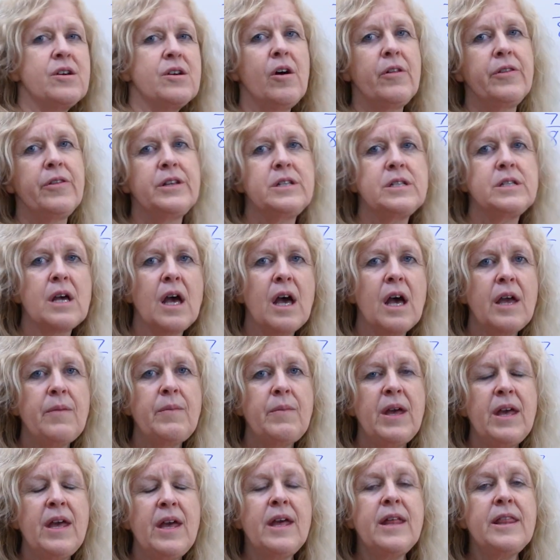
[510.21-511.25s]
all the time.
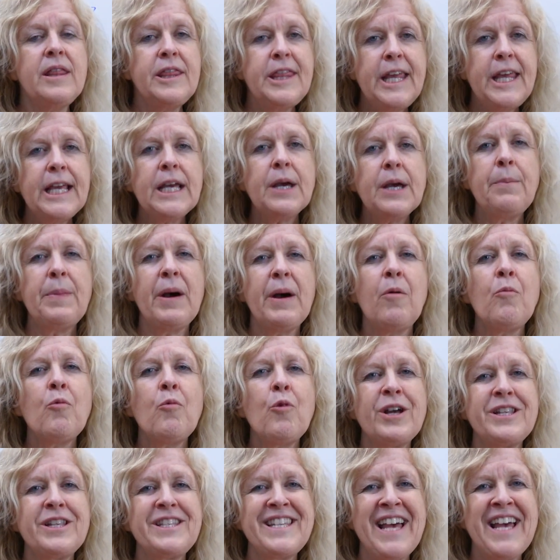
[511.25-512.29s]
Think about
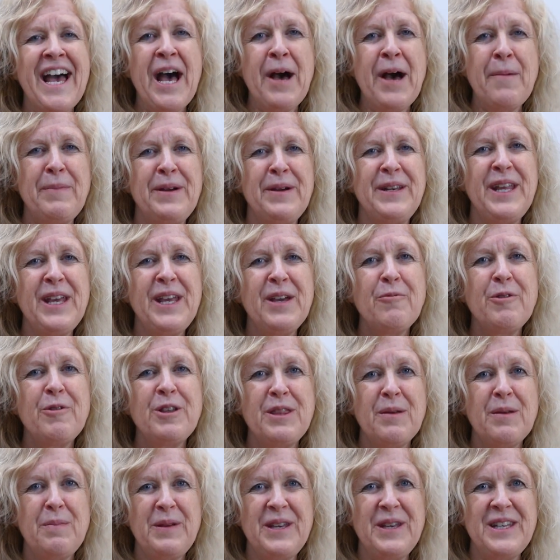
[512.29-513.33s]
what's happening with
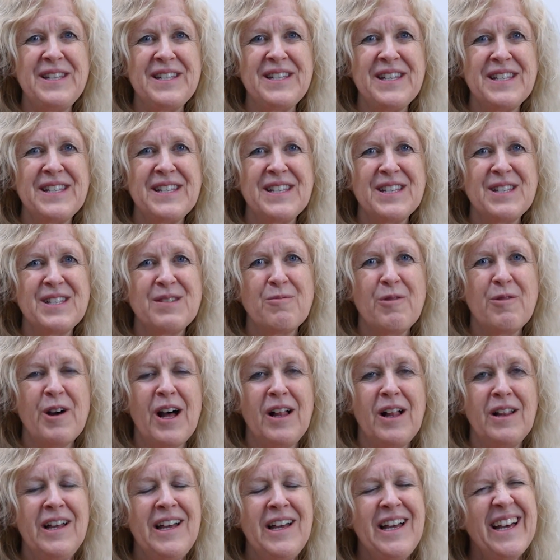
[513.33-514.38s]
the pieces as
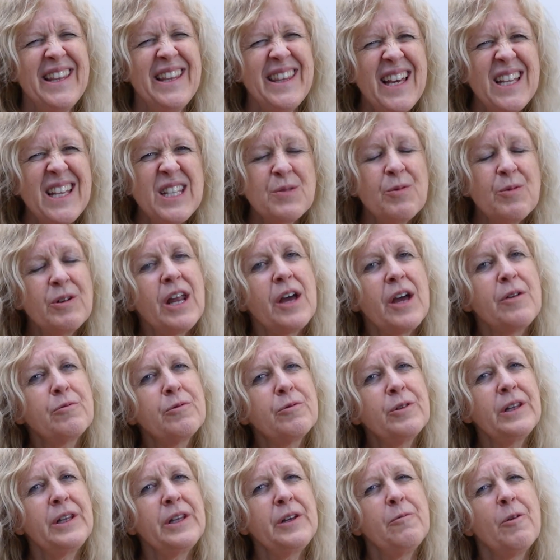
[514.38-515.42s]
well. And that's what I
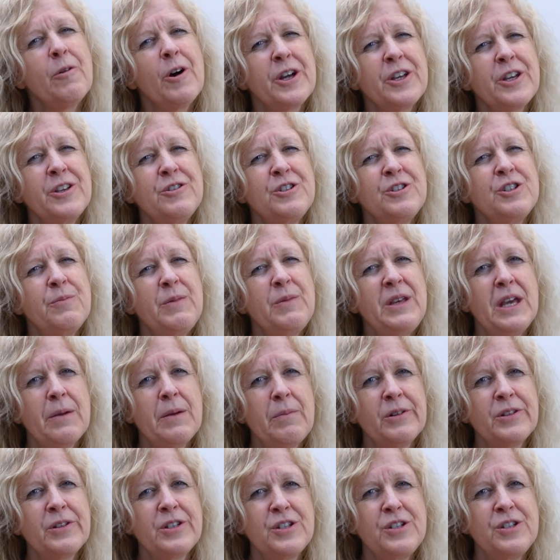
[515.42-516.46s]
really want you to be
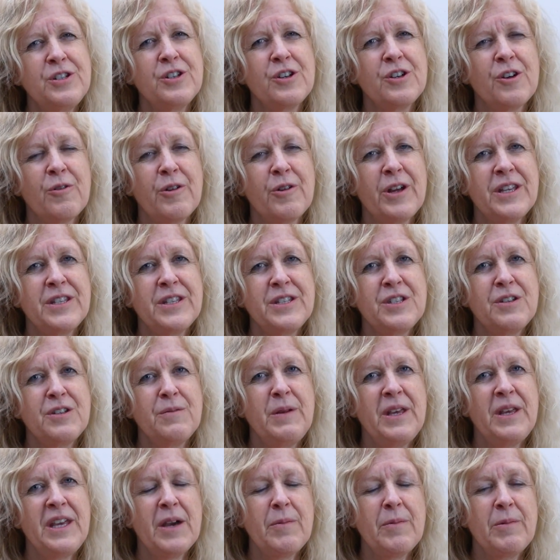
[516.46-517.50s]
able to do, is to
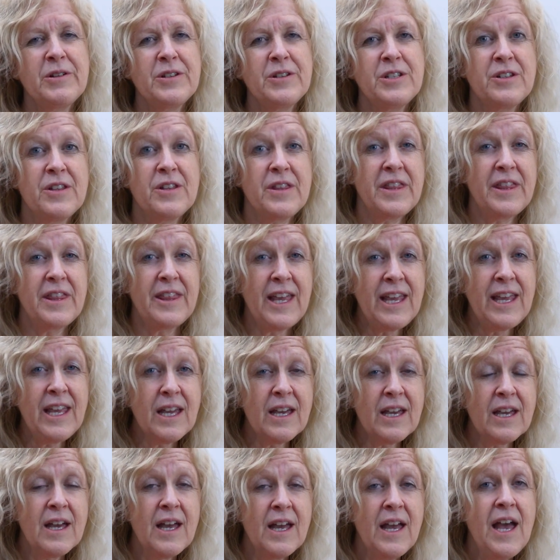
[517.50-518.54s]
be able to
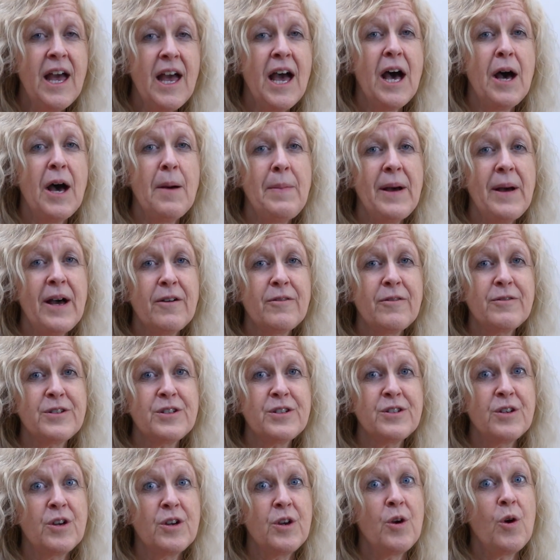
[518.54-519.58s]
think
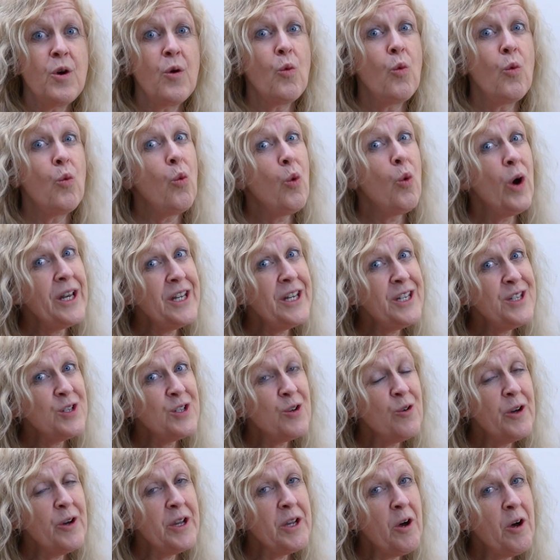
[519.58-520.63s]
about what is
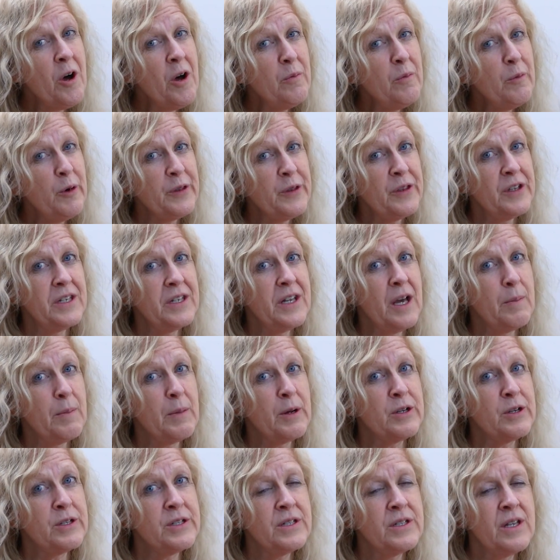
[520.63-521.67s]
going on with the
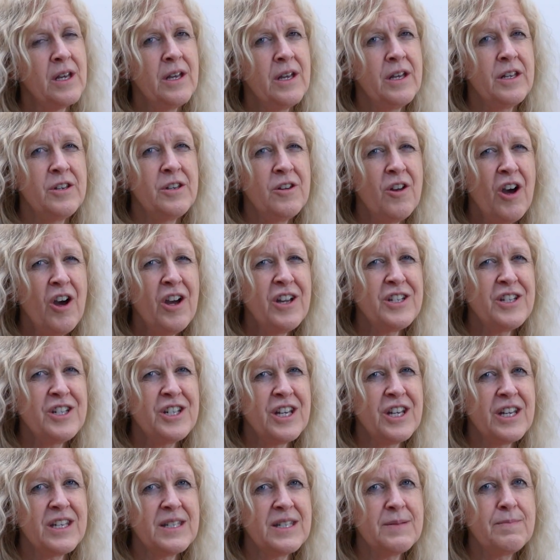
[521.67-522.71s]
numbers, not
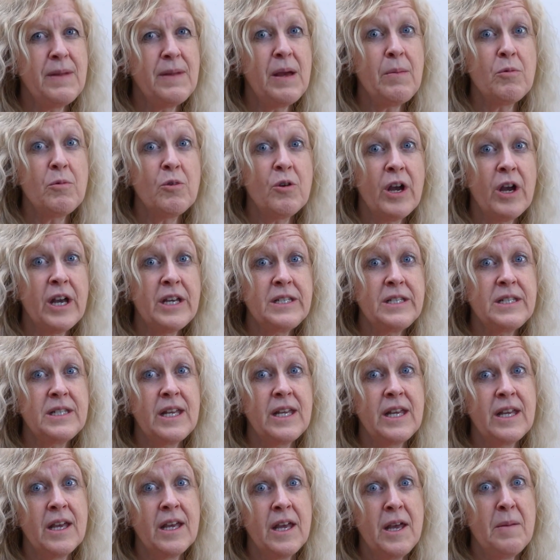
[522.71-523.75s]
just
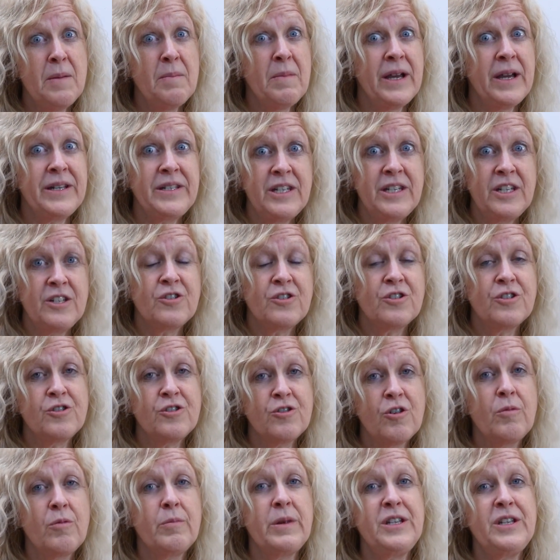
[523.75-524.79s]
memorizing, my teacher
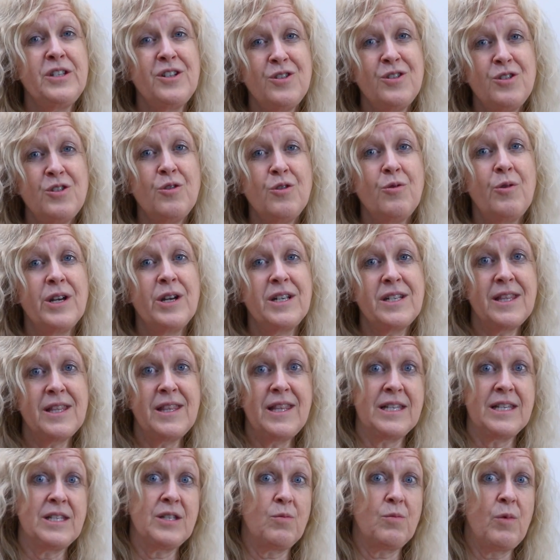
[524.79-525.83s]
told me to do it
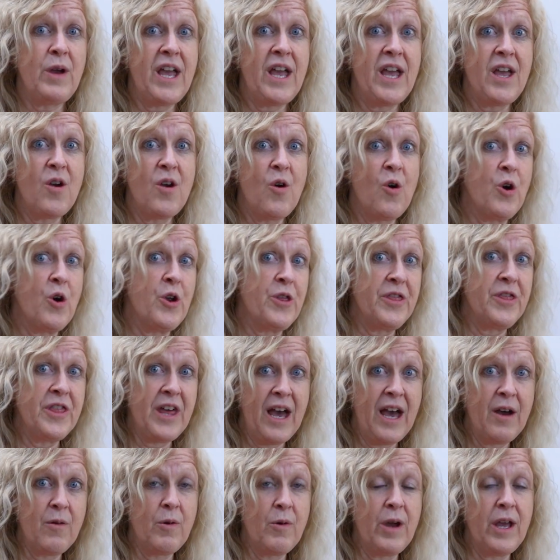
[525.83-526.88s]
this way or
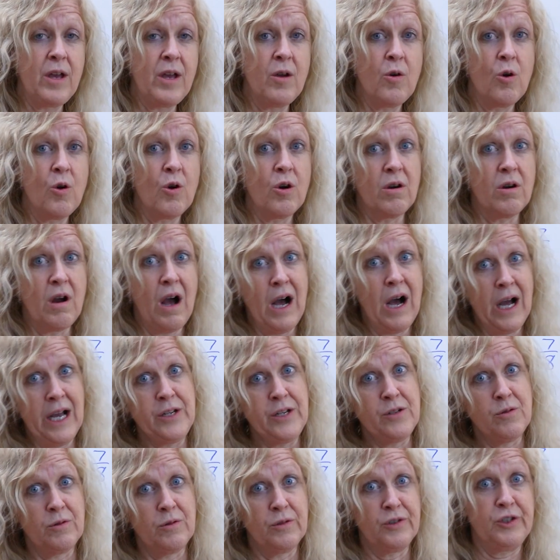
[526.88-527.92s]
that way, or I
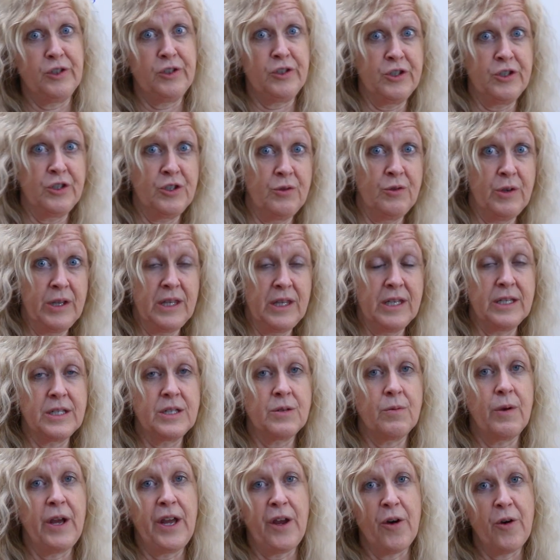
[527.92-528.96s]
told you to do it
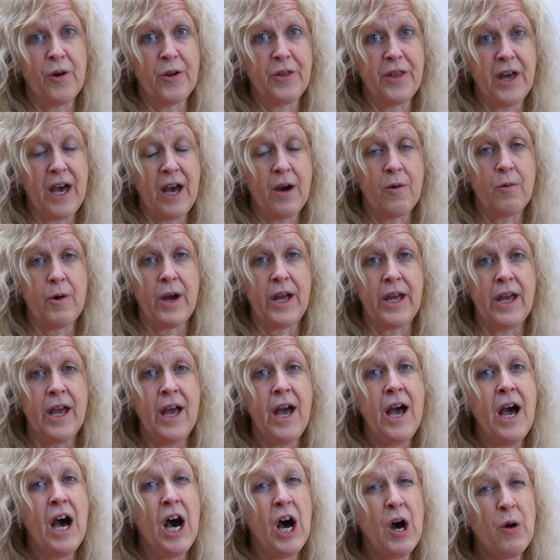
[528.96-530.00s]
this way or that way.
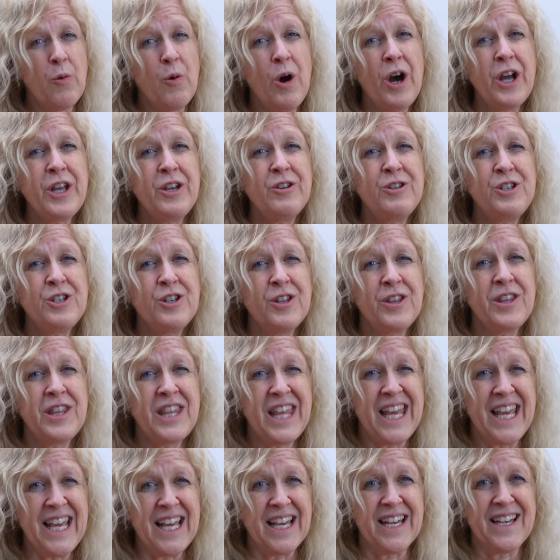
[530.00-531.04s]
I want you to
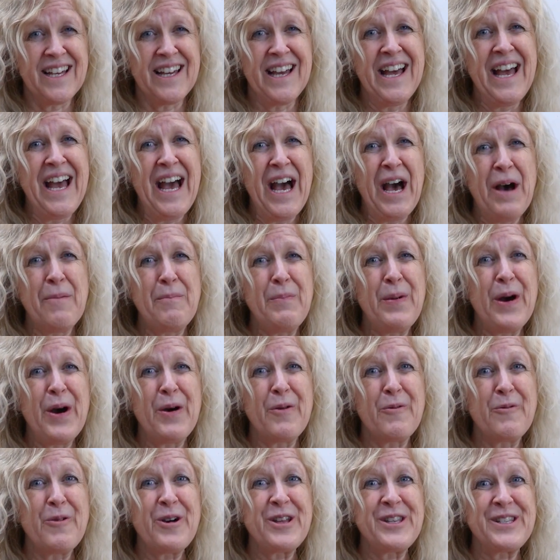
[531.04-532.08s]
think
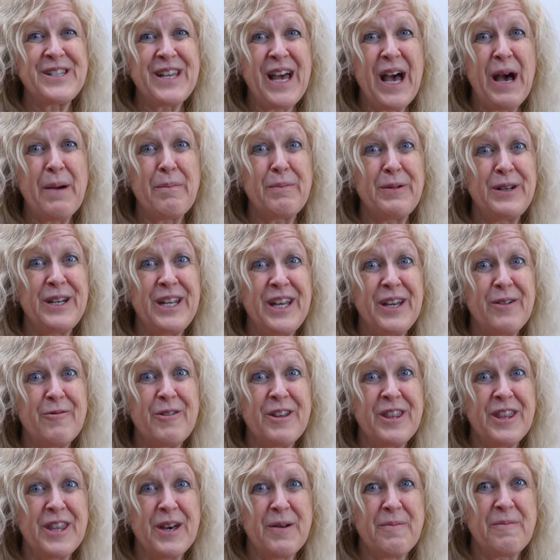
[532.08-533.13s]
about what's happening
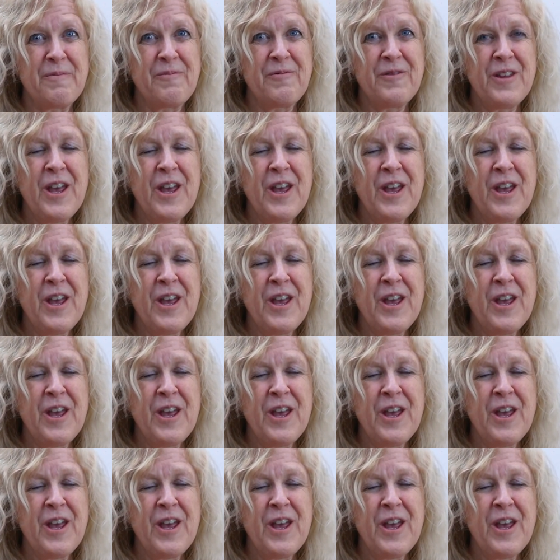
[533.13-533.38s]
with them.